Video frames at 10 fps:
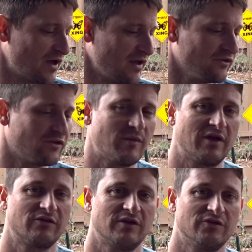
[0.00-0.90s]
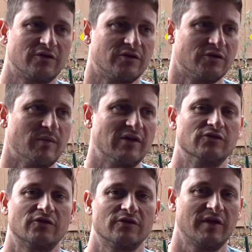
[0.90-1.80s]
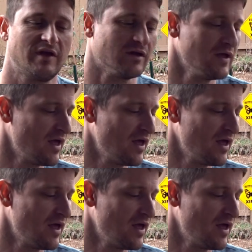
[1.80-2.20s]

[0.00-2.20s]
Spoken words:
instant message or messenger thing